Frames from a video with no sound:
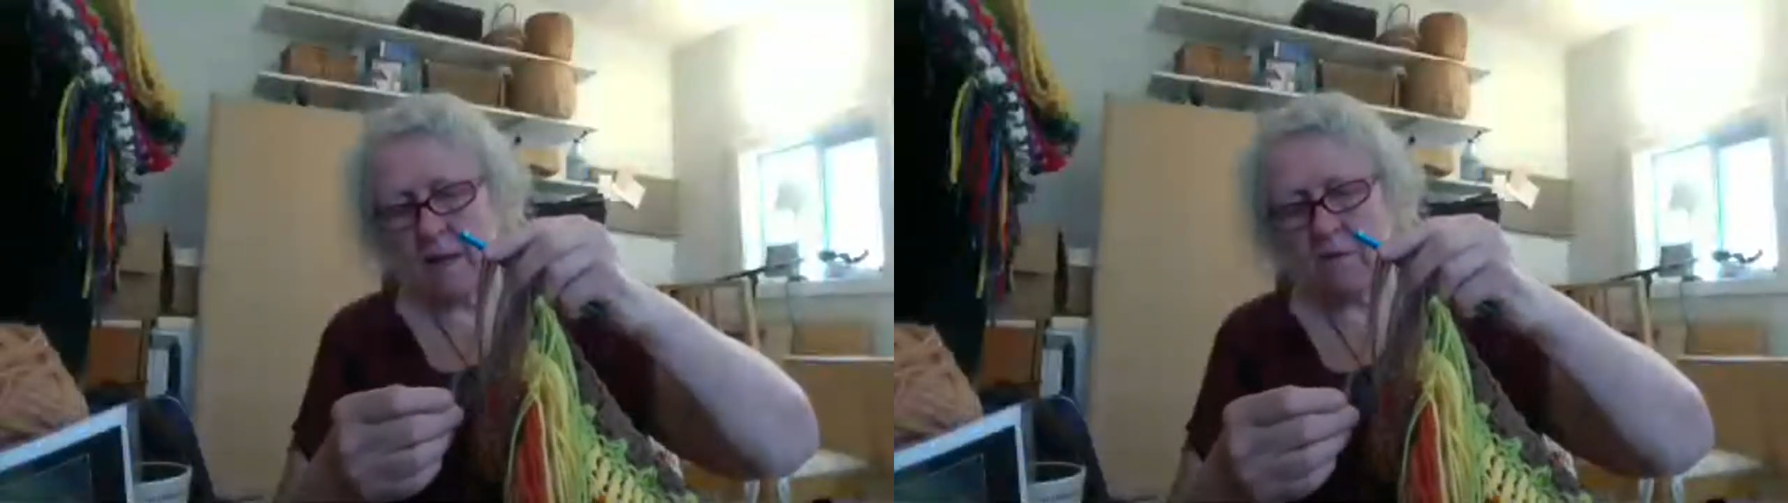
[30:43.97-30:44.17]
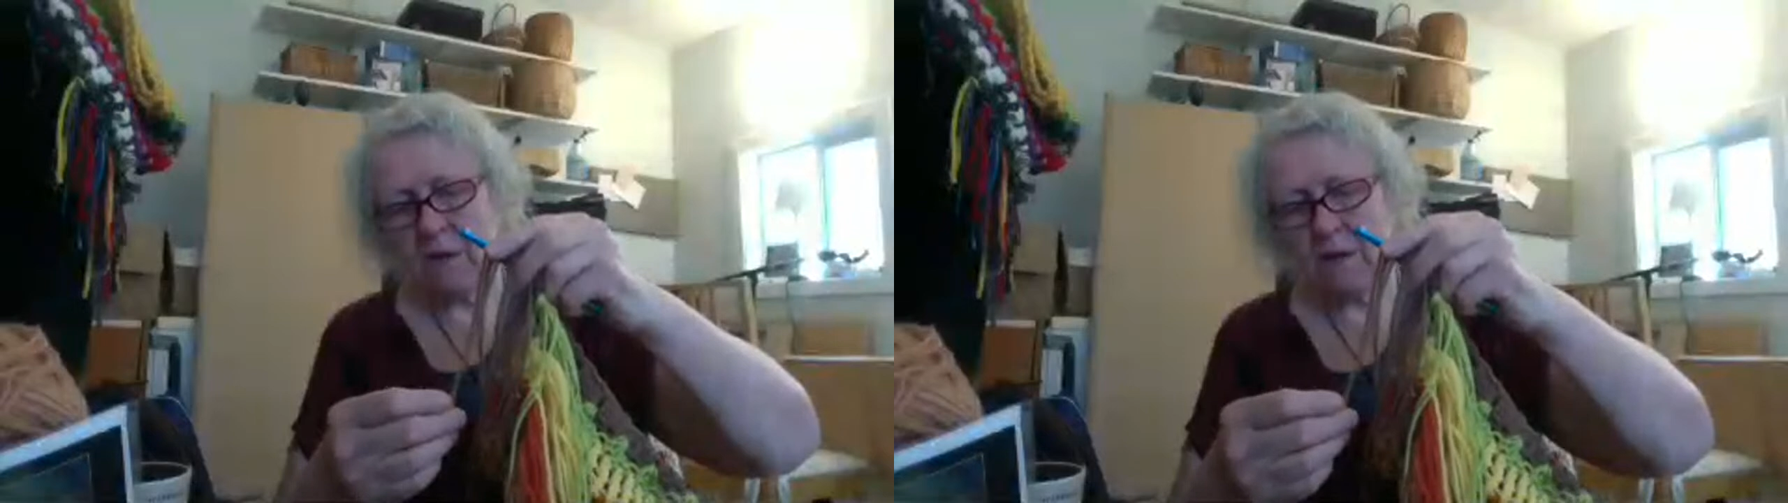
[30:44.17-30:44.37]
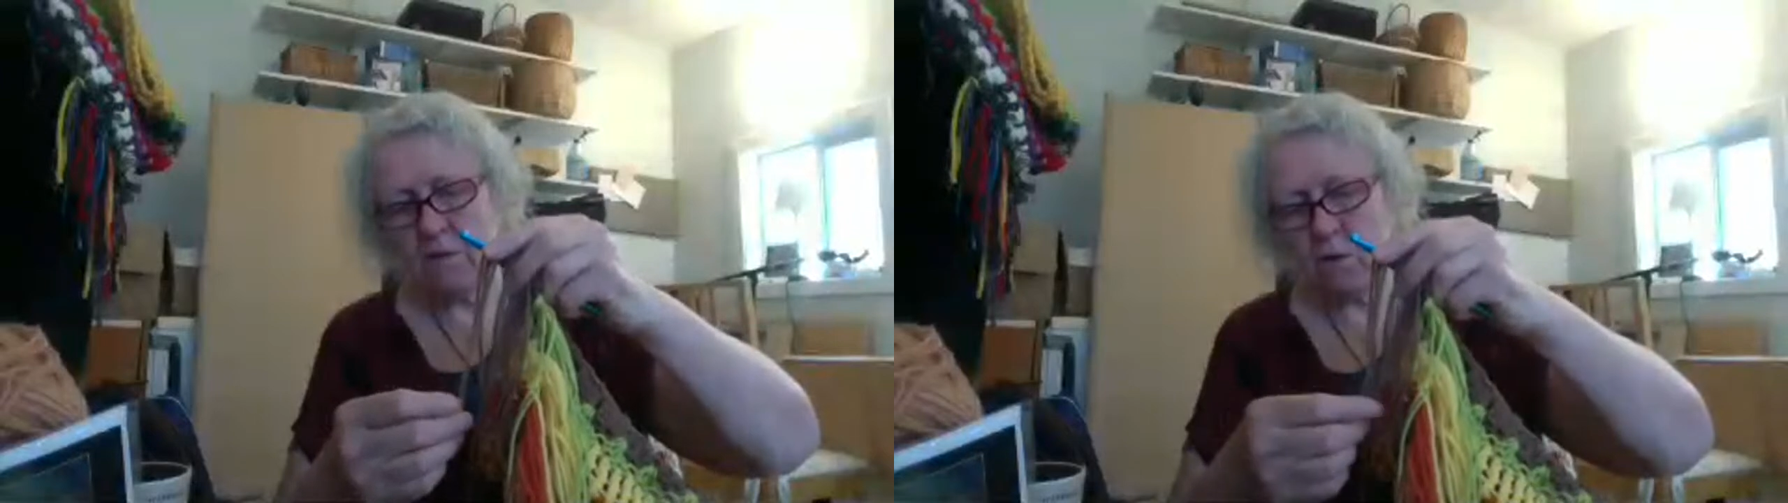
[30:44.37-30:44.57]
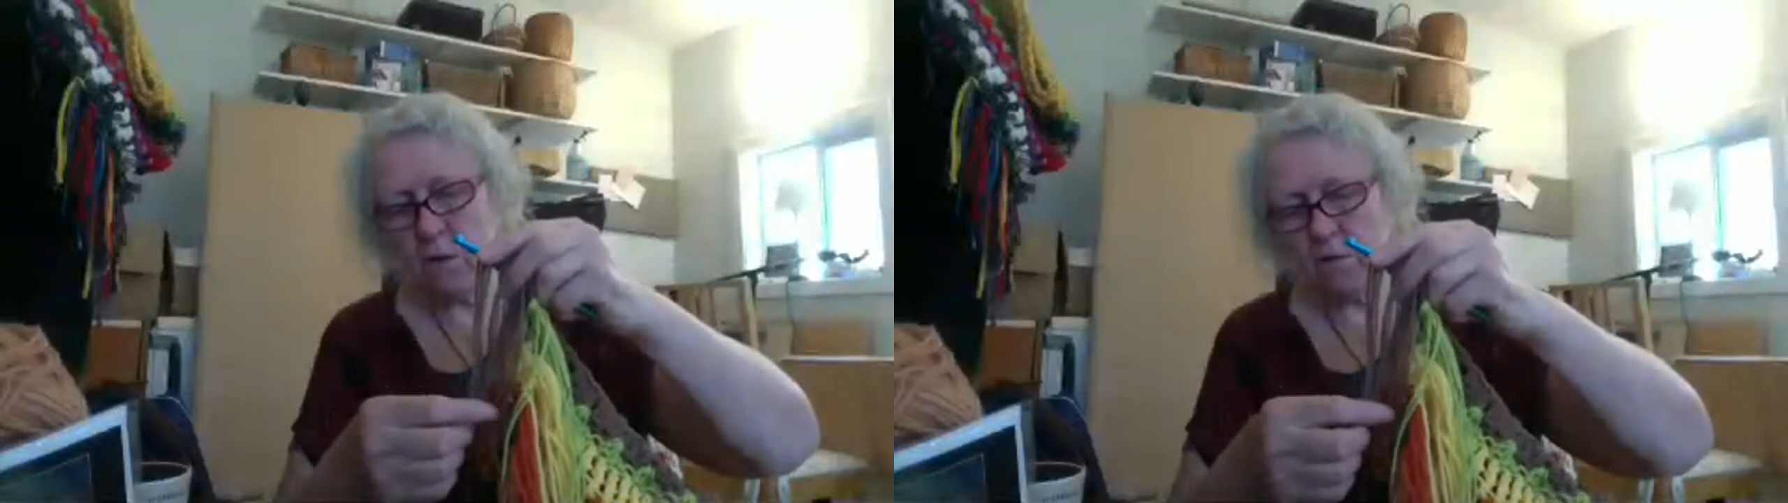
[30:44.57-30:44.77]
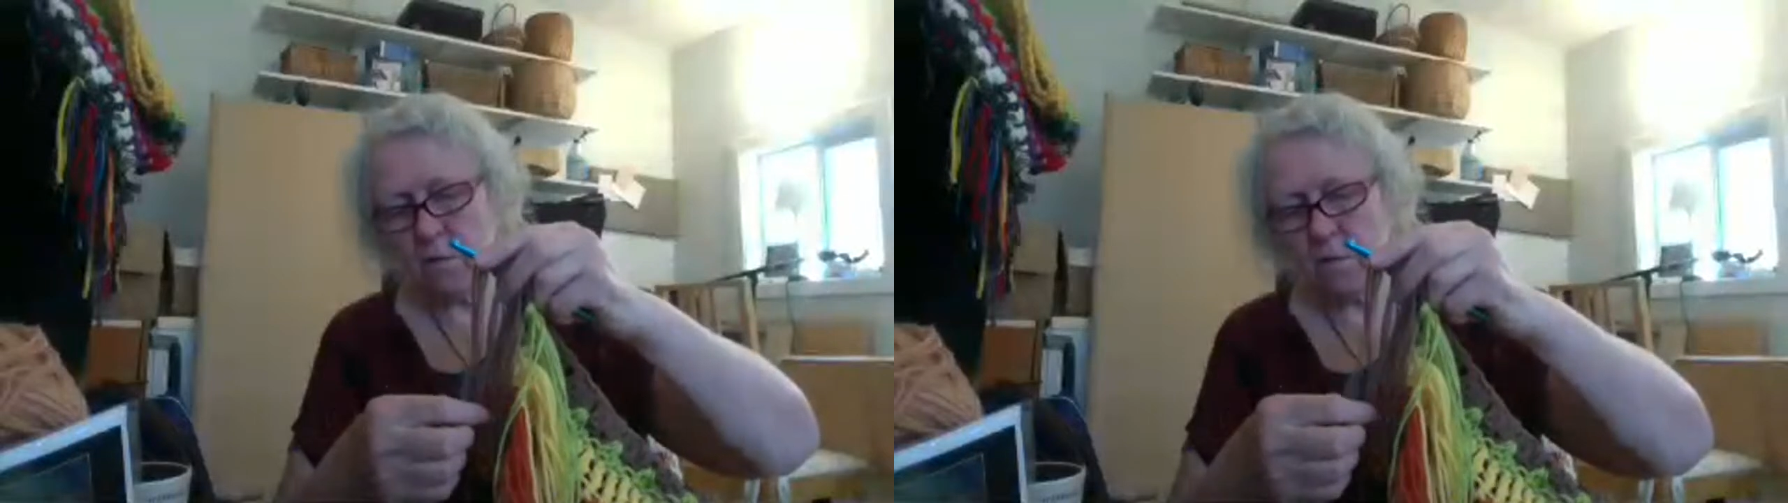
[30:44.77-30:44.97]
Have any of you
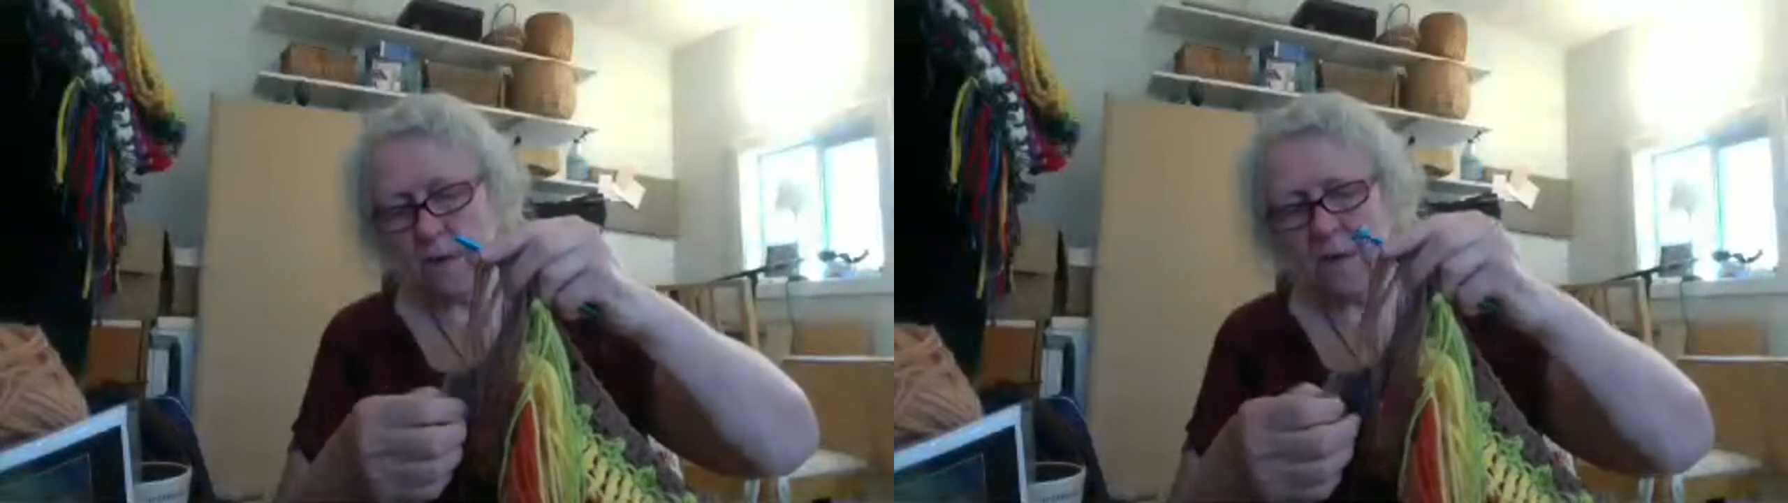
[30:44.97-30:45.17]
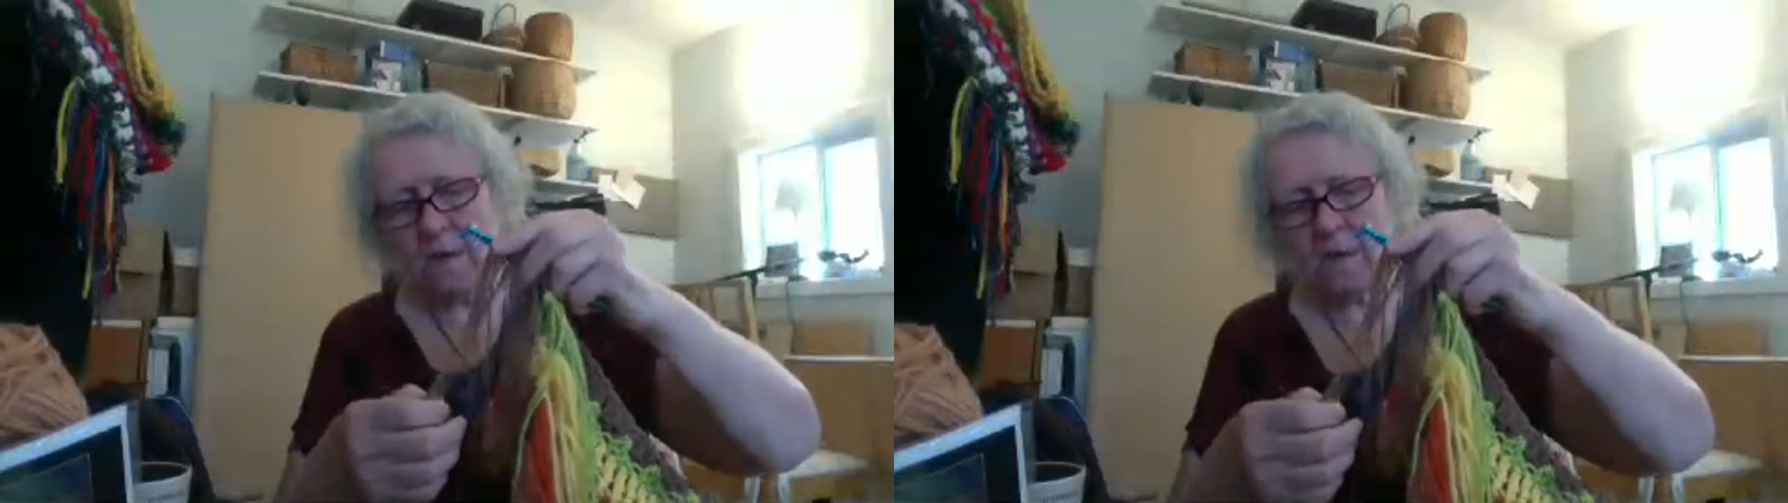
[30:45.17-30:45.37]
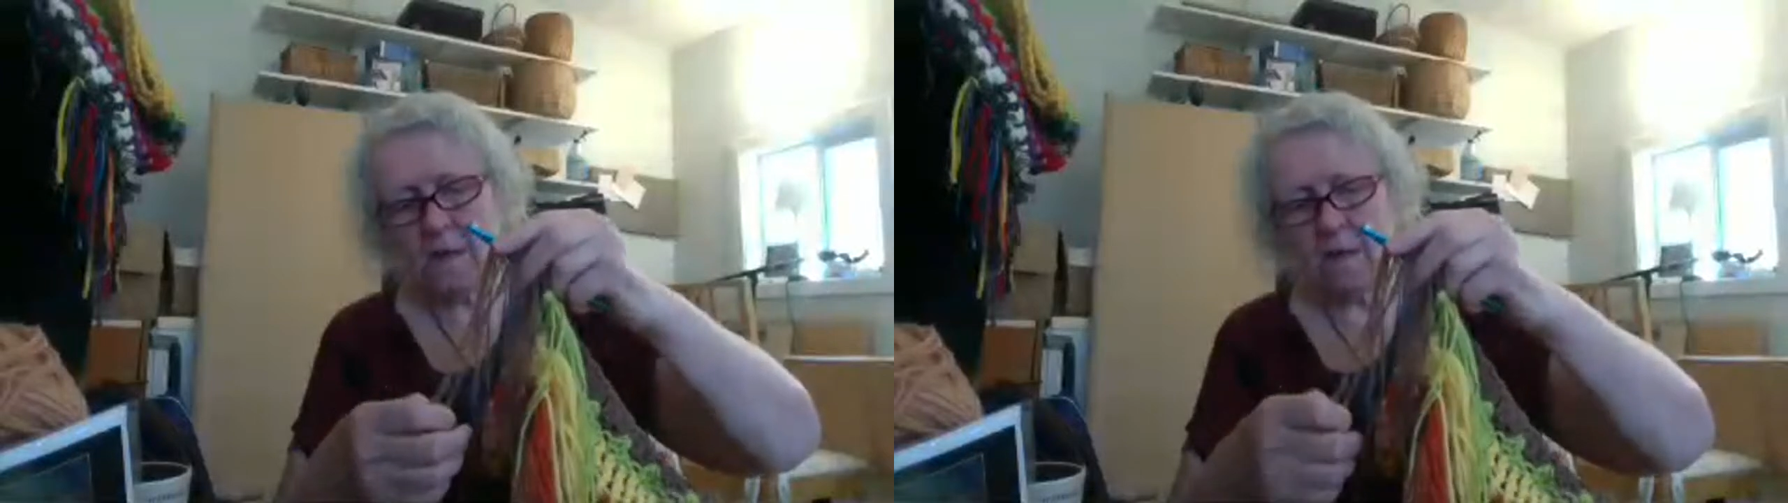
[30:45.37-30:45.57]
ever made